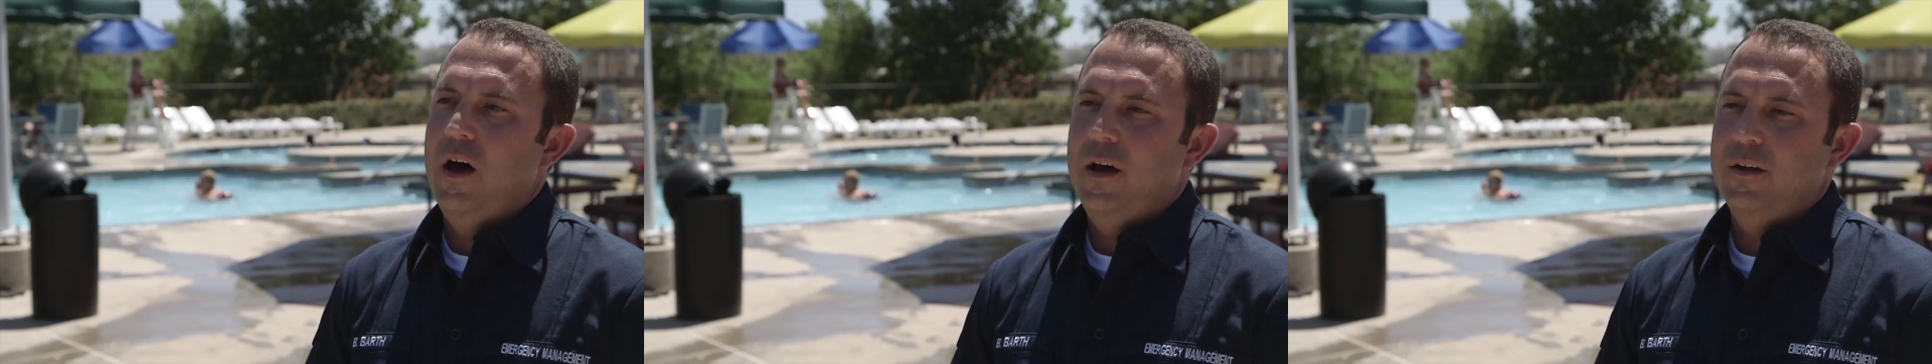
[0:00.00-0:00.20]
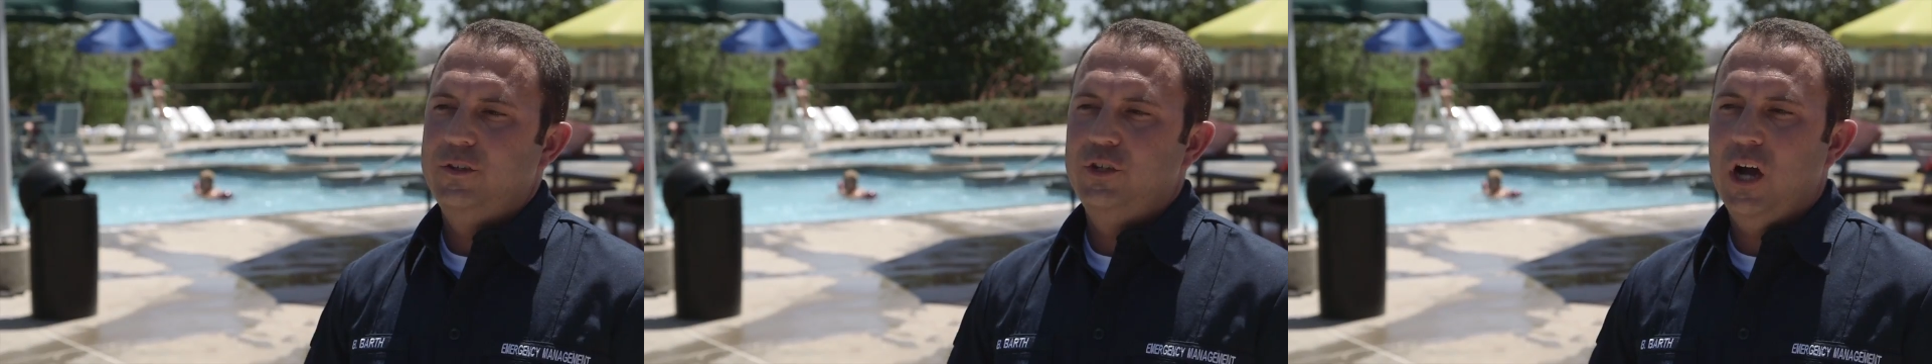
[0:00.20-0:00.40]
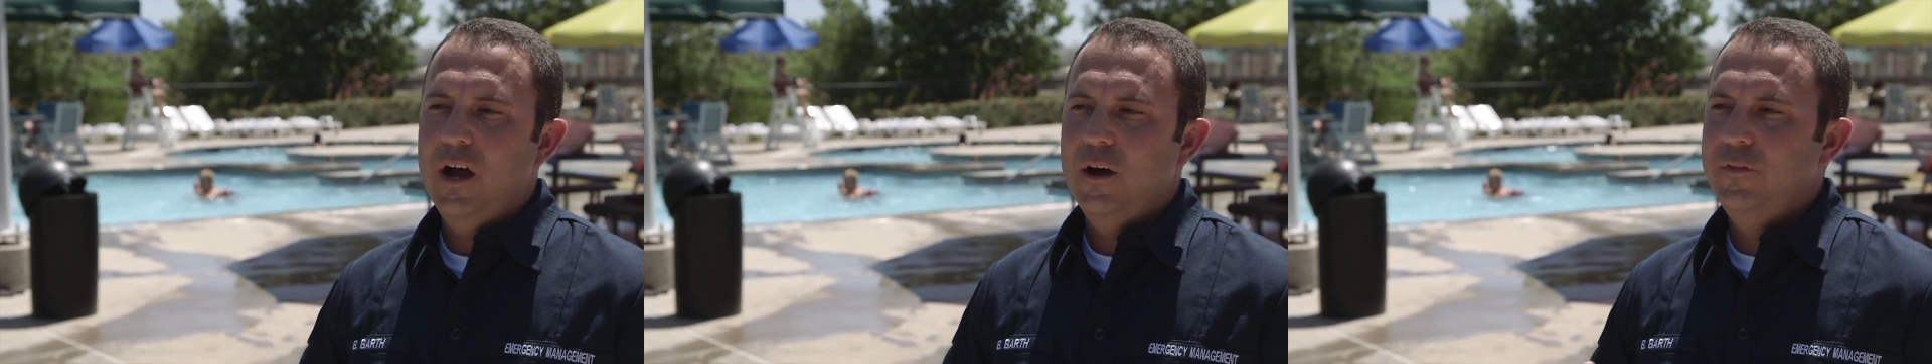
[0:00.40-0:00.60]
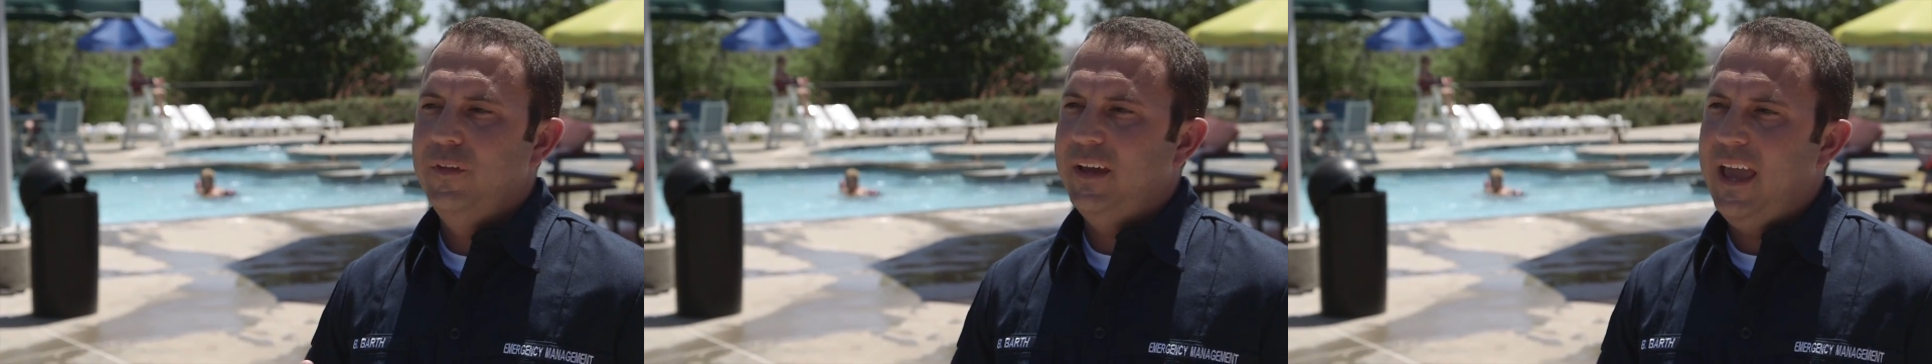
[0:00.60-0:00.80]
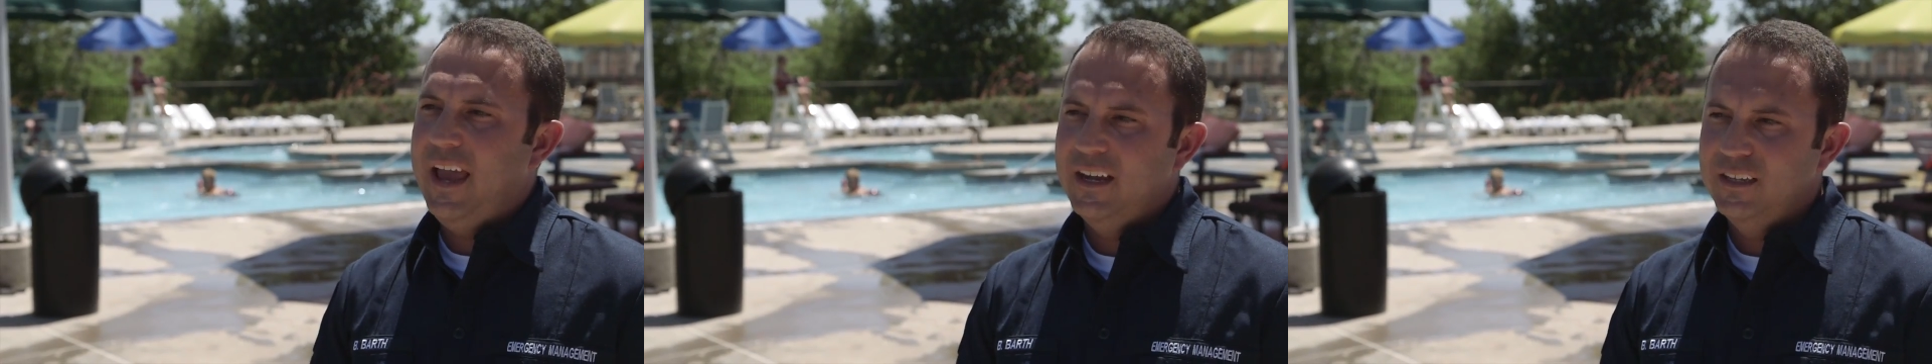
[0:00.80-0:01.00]
a child
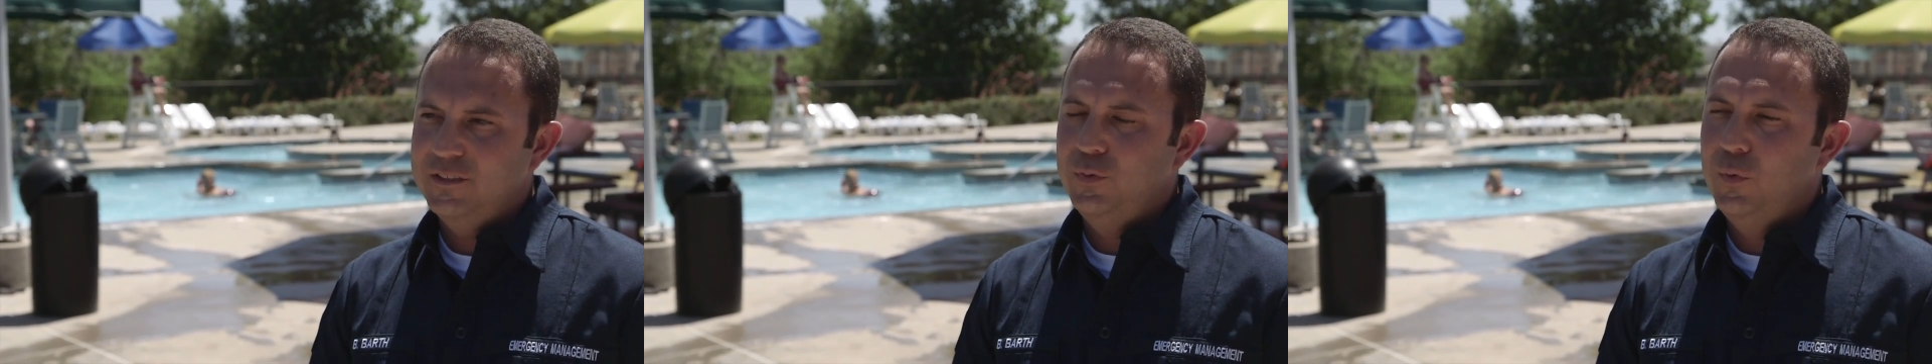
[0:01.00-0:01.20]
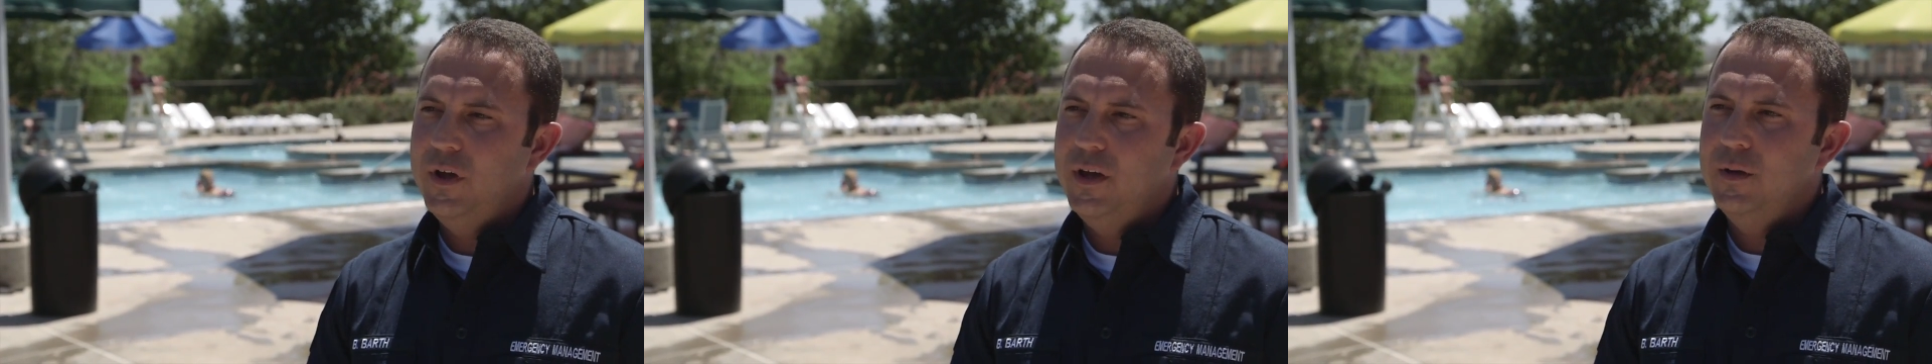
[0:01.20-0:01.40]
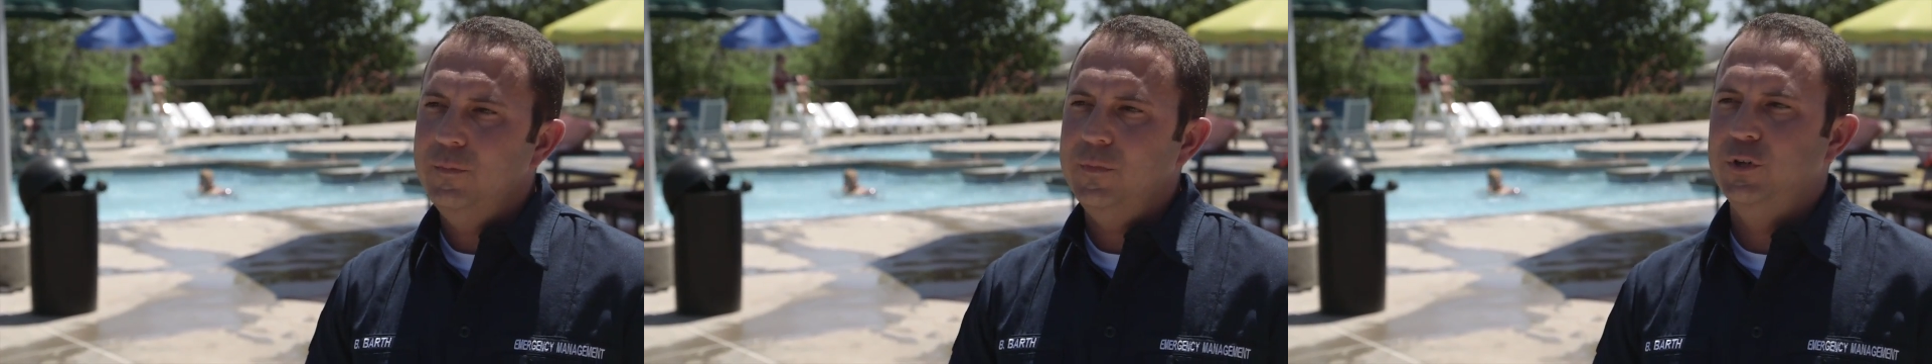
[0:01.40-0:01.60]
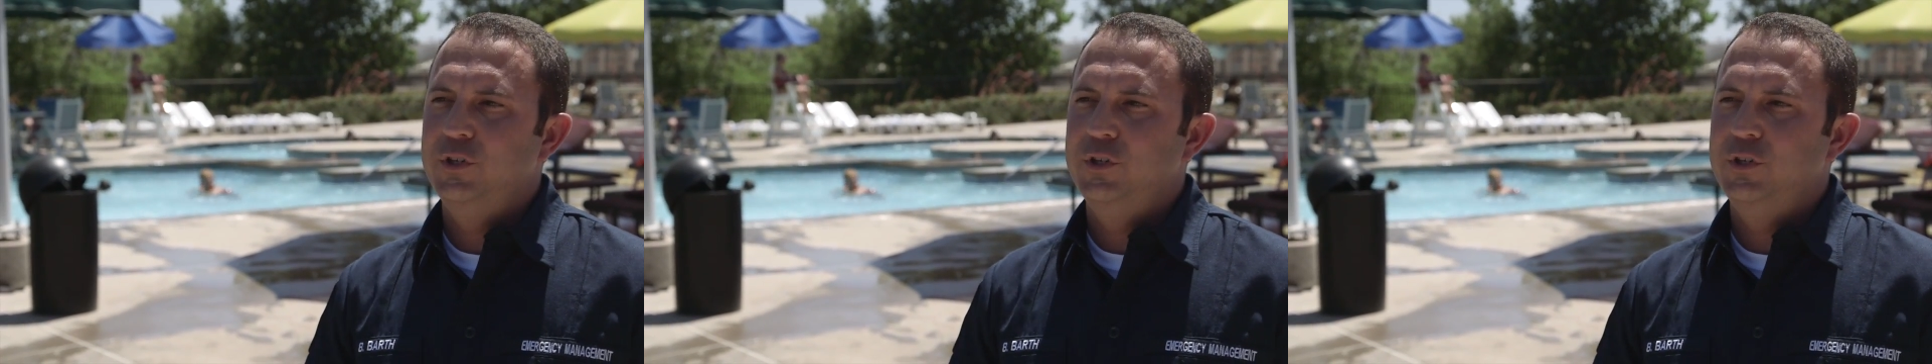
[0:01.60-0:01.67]
that can't swim,